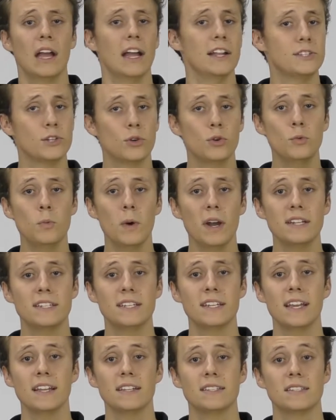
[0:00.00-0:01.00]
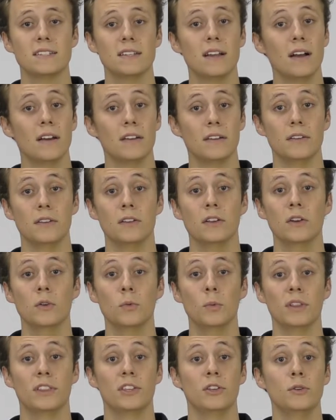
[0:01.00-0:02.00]
It's a good way to get started
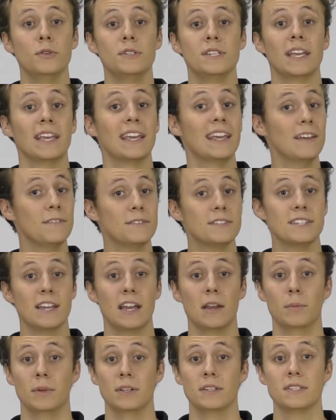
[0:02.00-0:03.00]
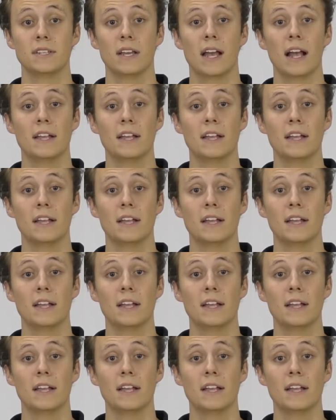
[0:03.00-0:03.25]
with using if statements